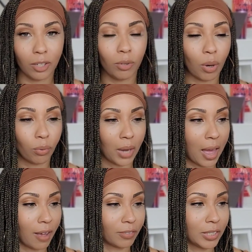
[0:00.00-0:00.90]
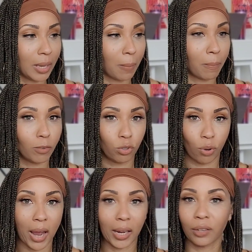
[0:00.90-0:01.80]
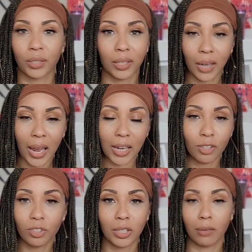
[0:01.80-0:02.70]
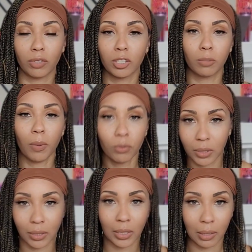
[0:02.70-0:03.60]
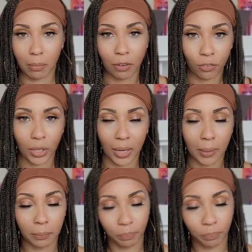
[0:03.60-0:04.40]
You don't have to drag out the day, you just have to expose it to them every day.